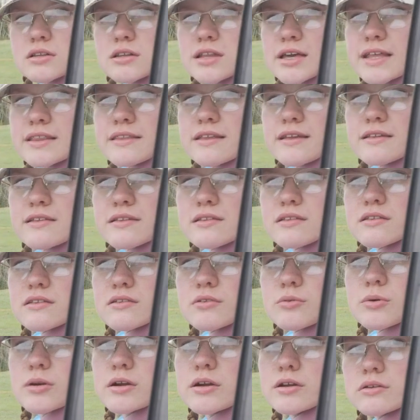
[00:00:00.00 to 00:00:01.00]
like this
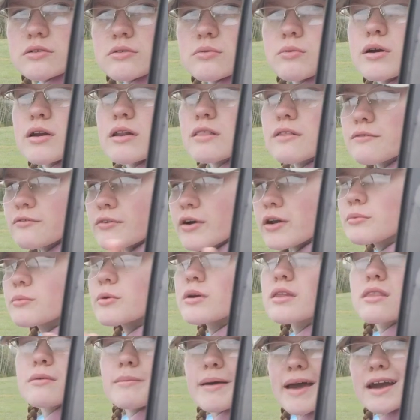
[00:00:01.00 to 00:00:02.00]
or one in the front
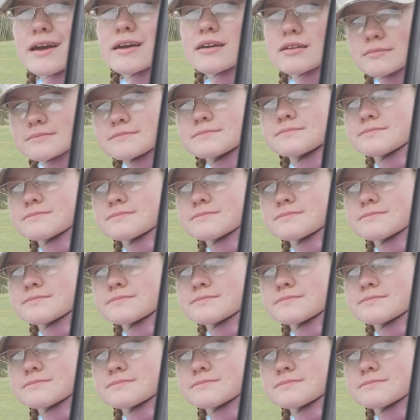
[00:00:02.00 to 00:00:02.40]
one in the back